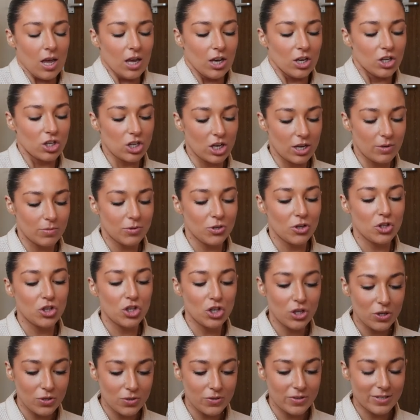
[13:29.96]
she was
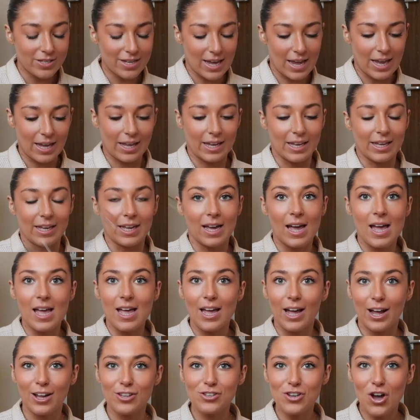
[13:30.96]
using
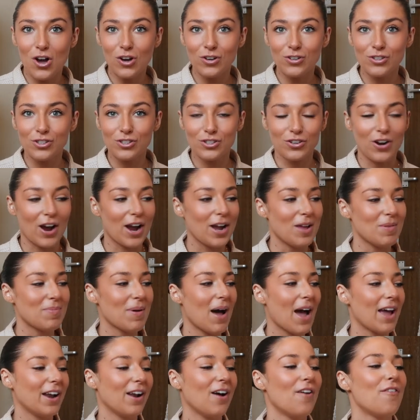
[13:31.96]
a tongue
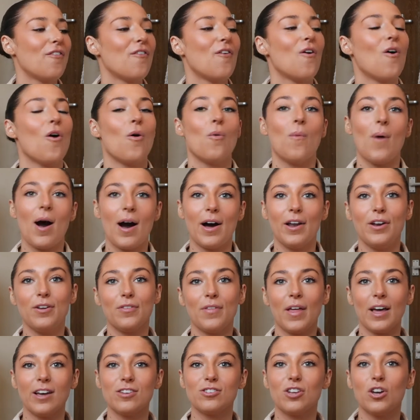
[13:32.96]
scraper, and I thought, wow, I love
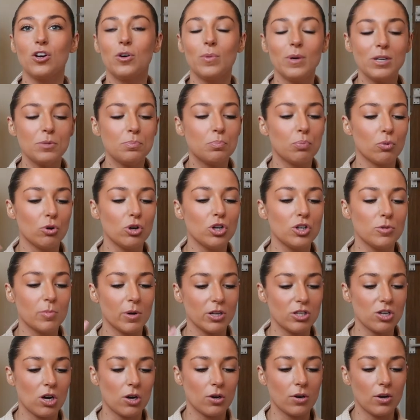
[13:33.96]
that, because I always brush
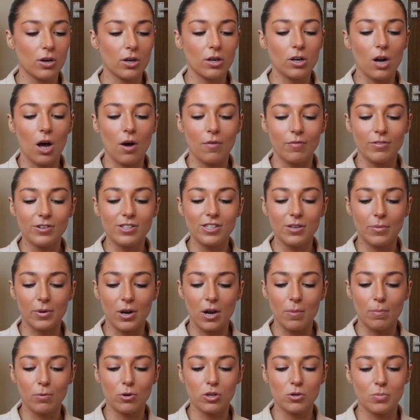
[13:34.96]
my tongue, like obviously when
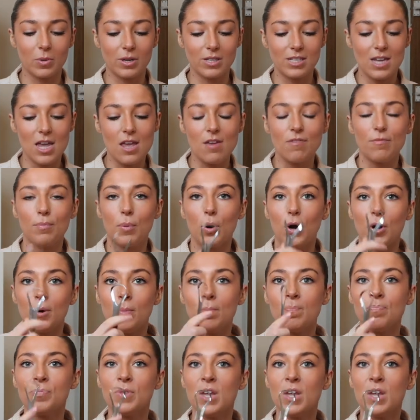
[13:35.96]
I brush my teeth, but